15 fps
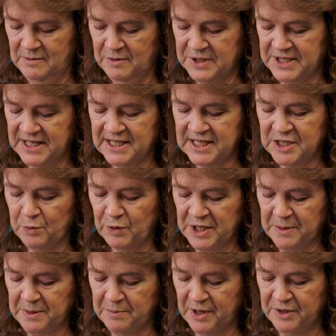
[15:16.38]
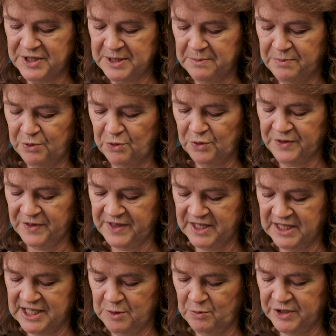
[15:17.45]
because this is one of the most important
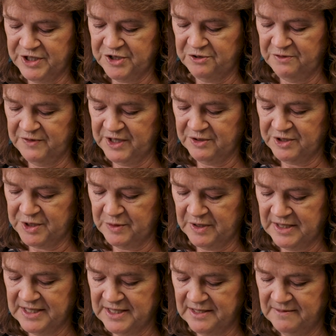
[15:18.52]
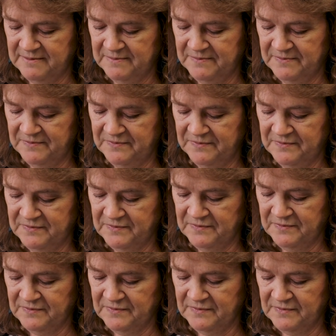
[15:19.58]
things he wants to reveal to us.
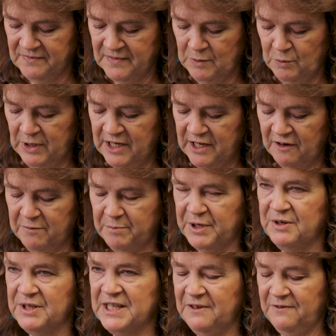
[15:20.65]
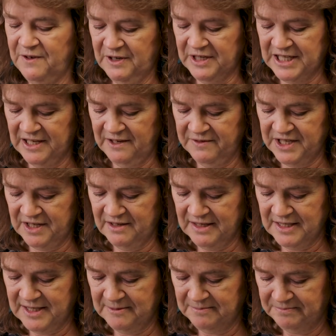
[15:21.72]
We love because he first loved
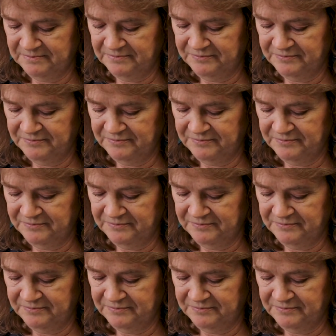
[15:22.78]
us.